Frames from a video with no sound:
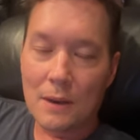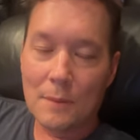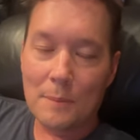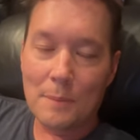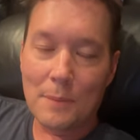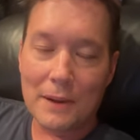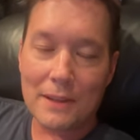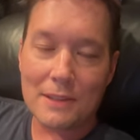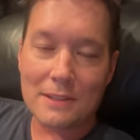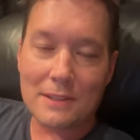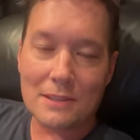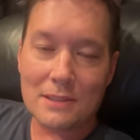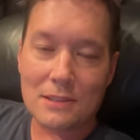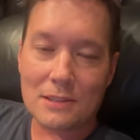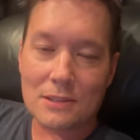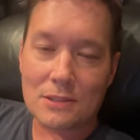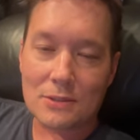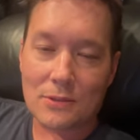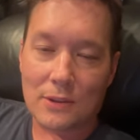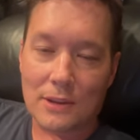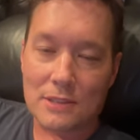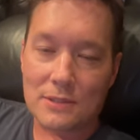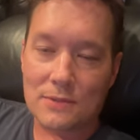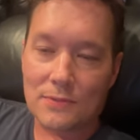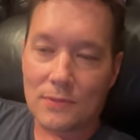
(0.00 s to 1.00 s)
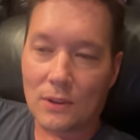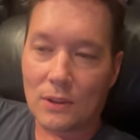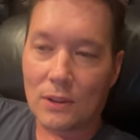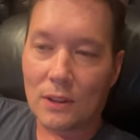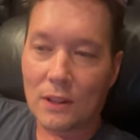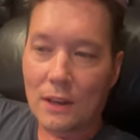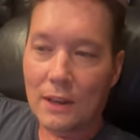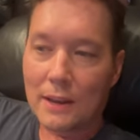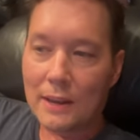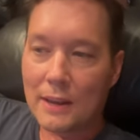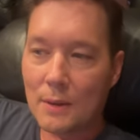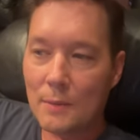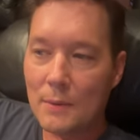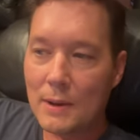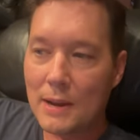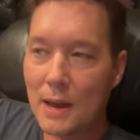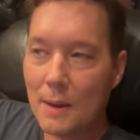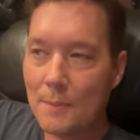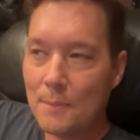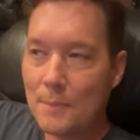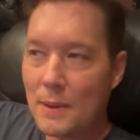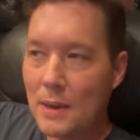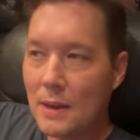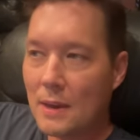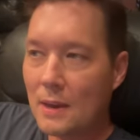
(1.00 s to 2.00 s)
But it's disgraceful. Can we
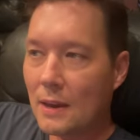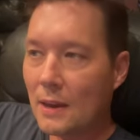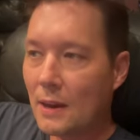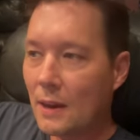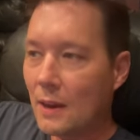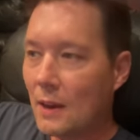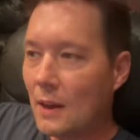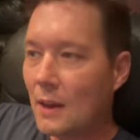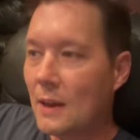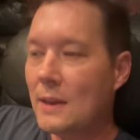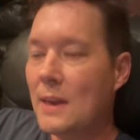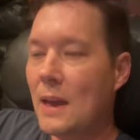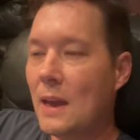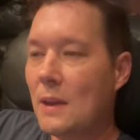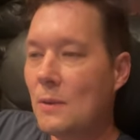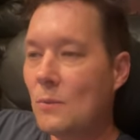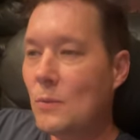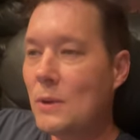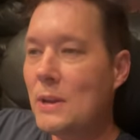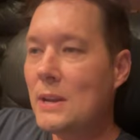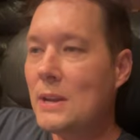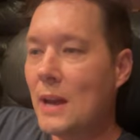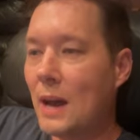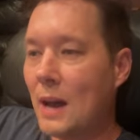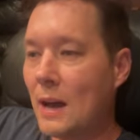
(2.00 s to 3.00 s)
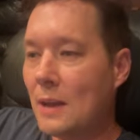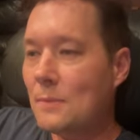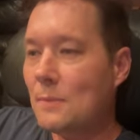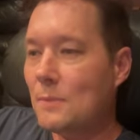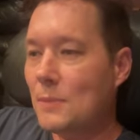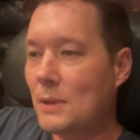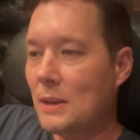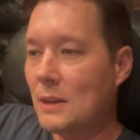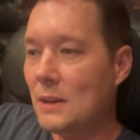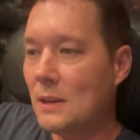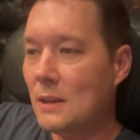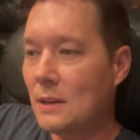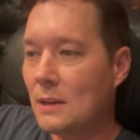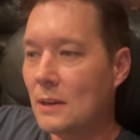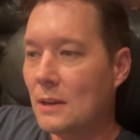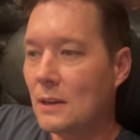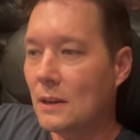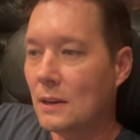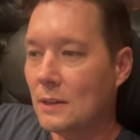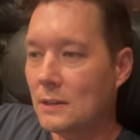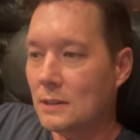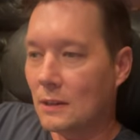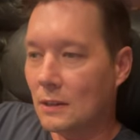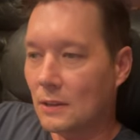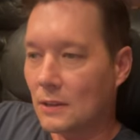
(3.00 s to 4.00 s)
not be can we not be
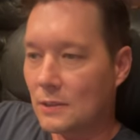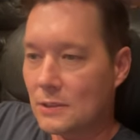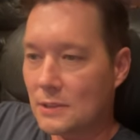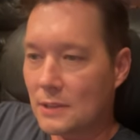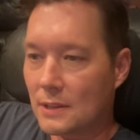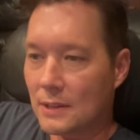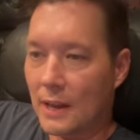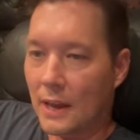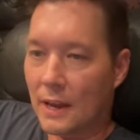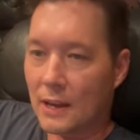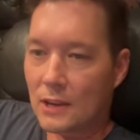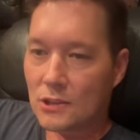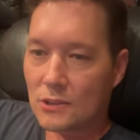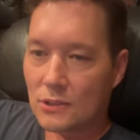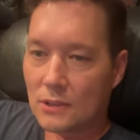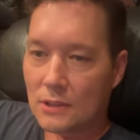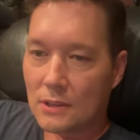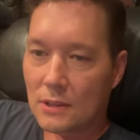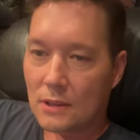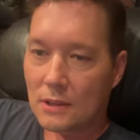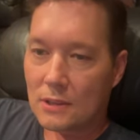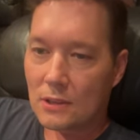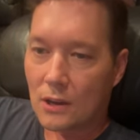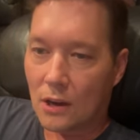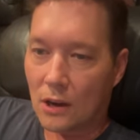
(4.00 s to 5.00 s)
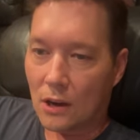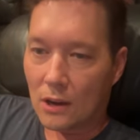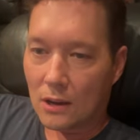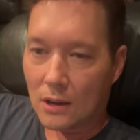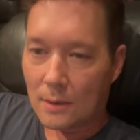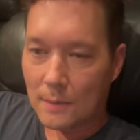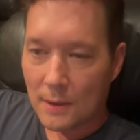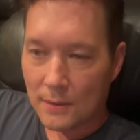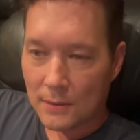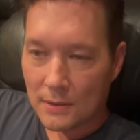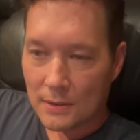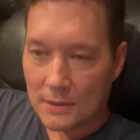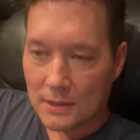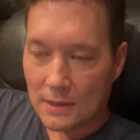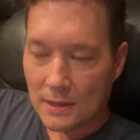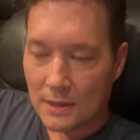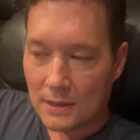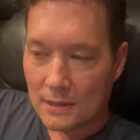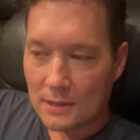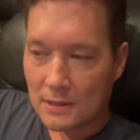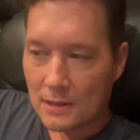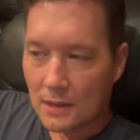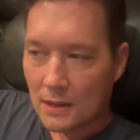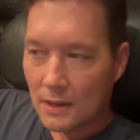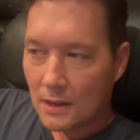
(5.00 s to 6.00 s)
adults and actually talk about these
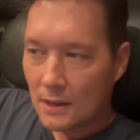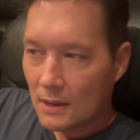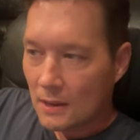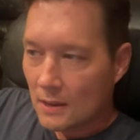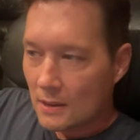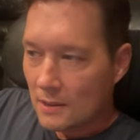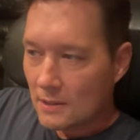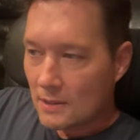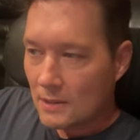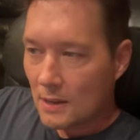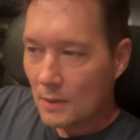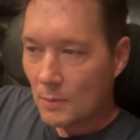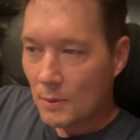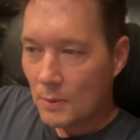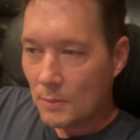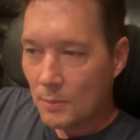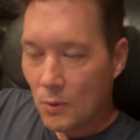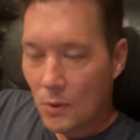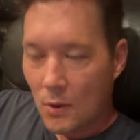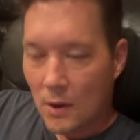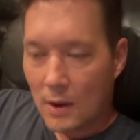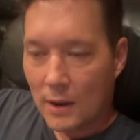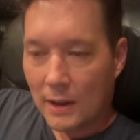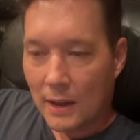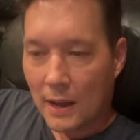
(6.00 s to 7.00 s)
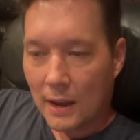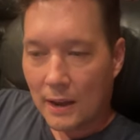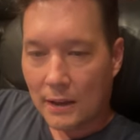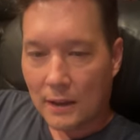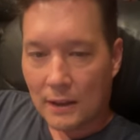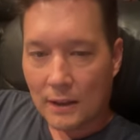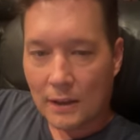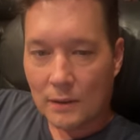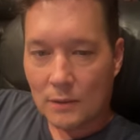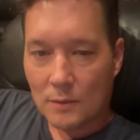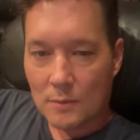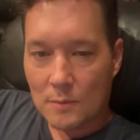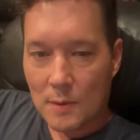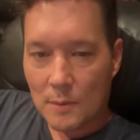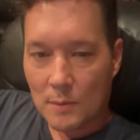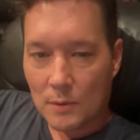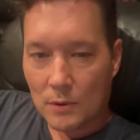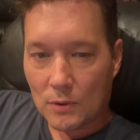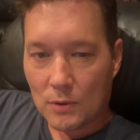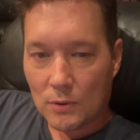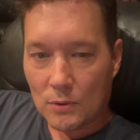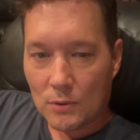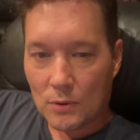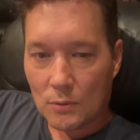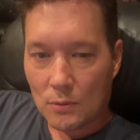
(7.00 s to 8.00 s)
things? Someone pointed out, I don't remember
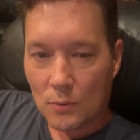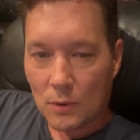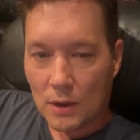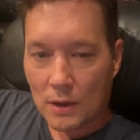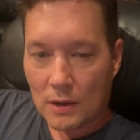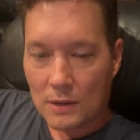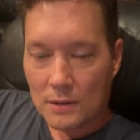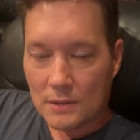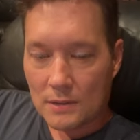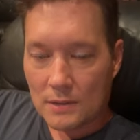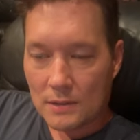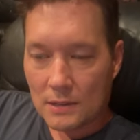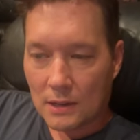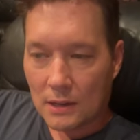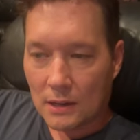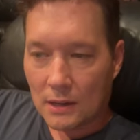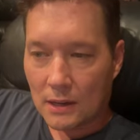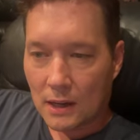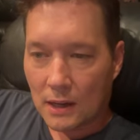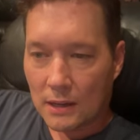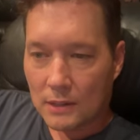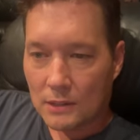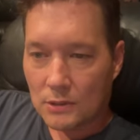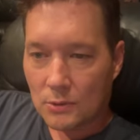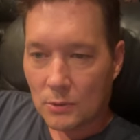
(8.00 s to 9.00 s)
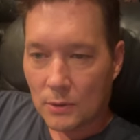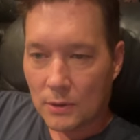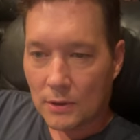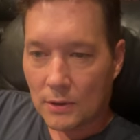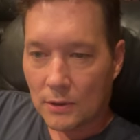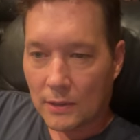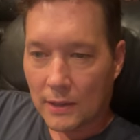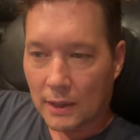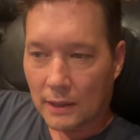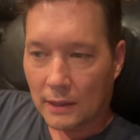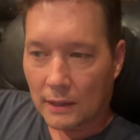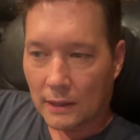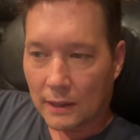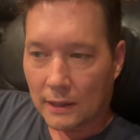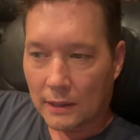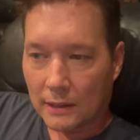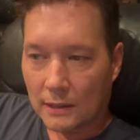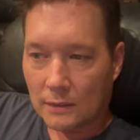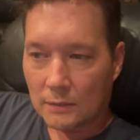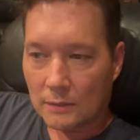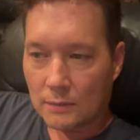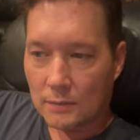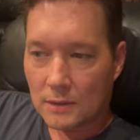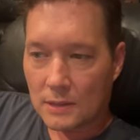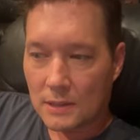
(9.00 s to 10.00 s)
who it was uh, on Twitter, that
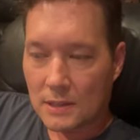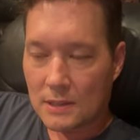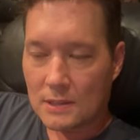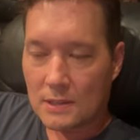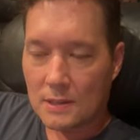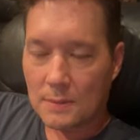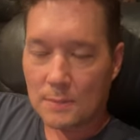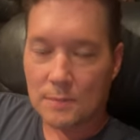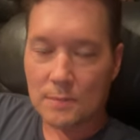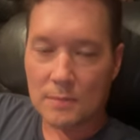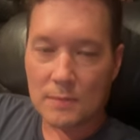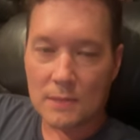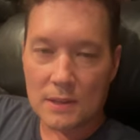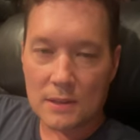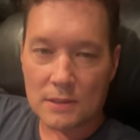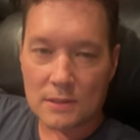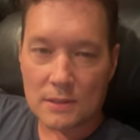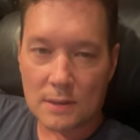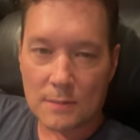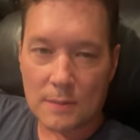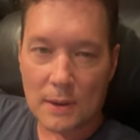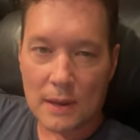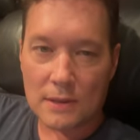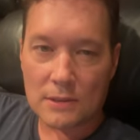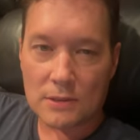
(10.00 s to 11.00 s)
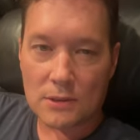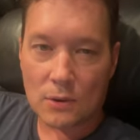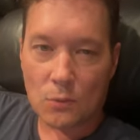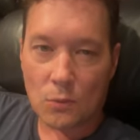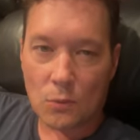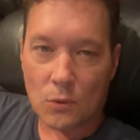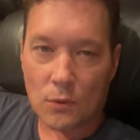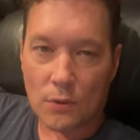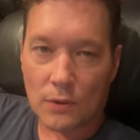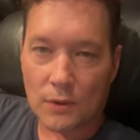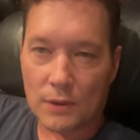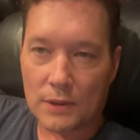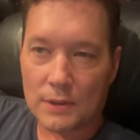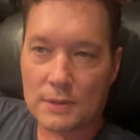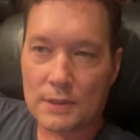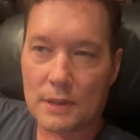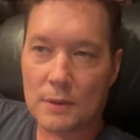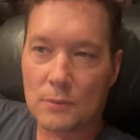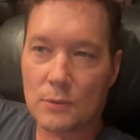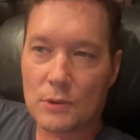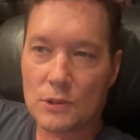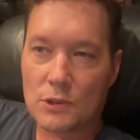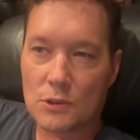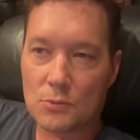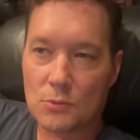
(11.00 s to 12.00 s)
like these de these debates are worthless
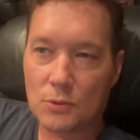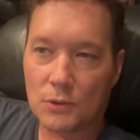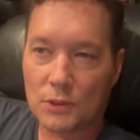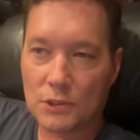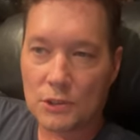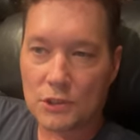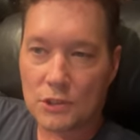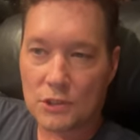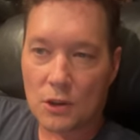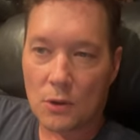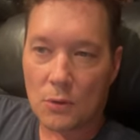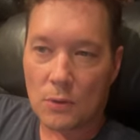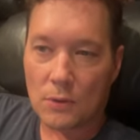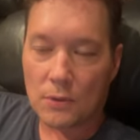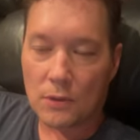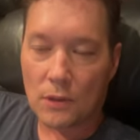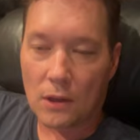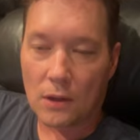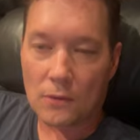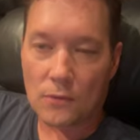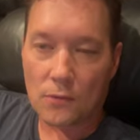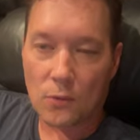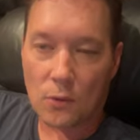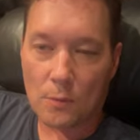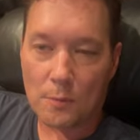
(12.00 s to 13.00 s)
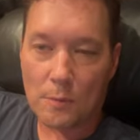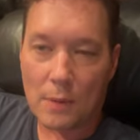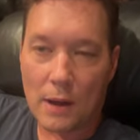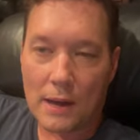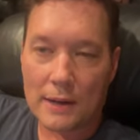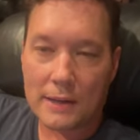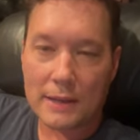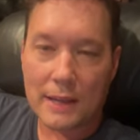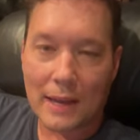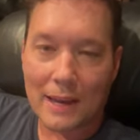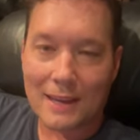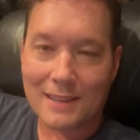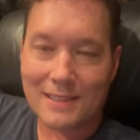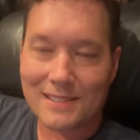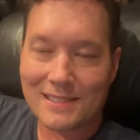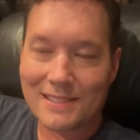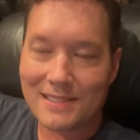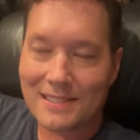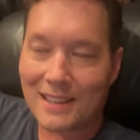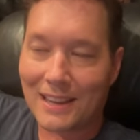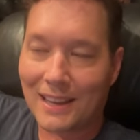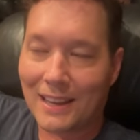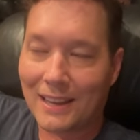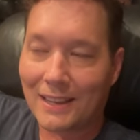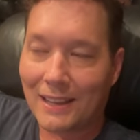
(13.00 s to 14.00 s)
and we should really just go with long form
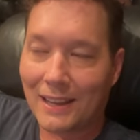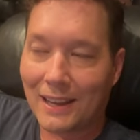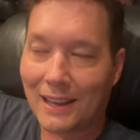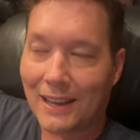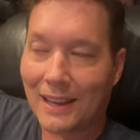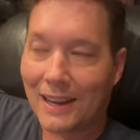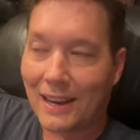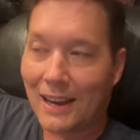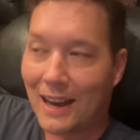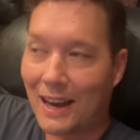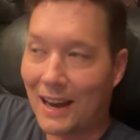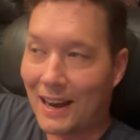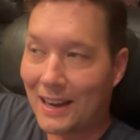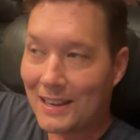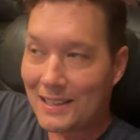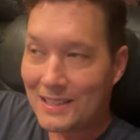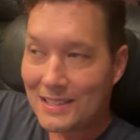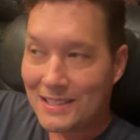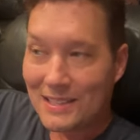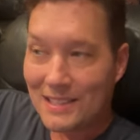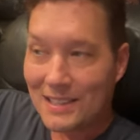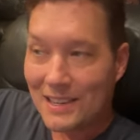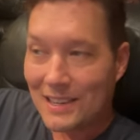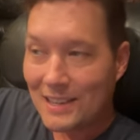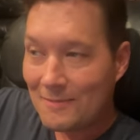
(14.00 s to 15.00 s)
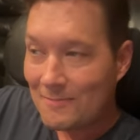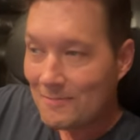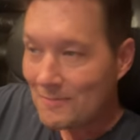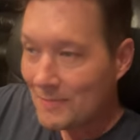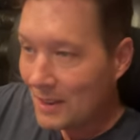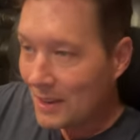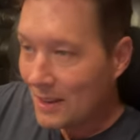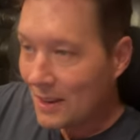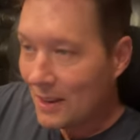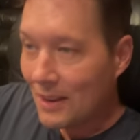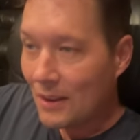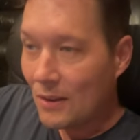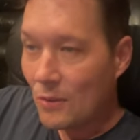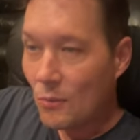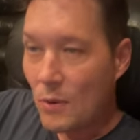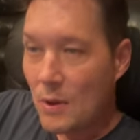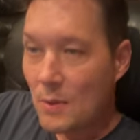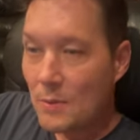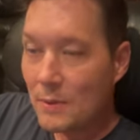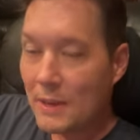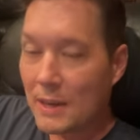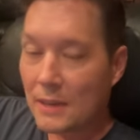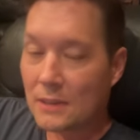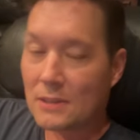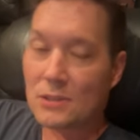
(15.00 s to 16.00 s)
podcasts. And like honestly, we
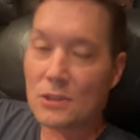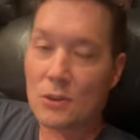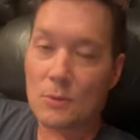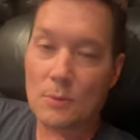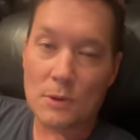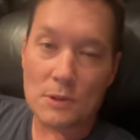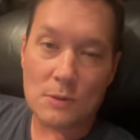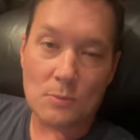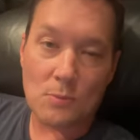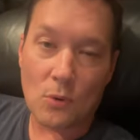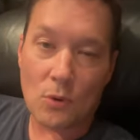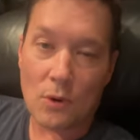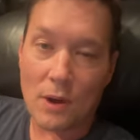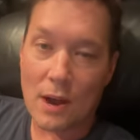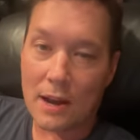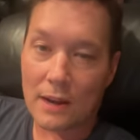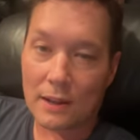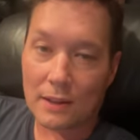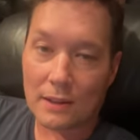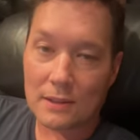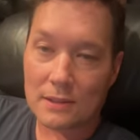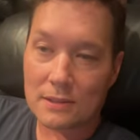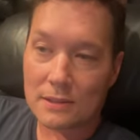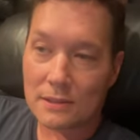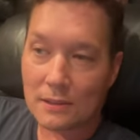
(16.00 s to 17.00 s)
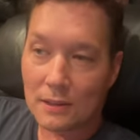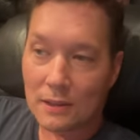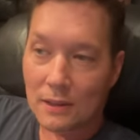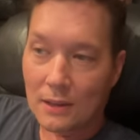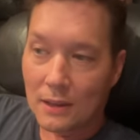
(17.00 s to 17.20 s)
would get so much more out of this.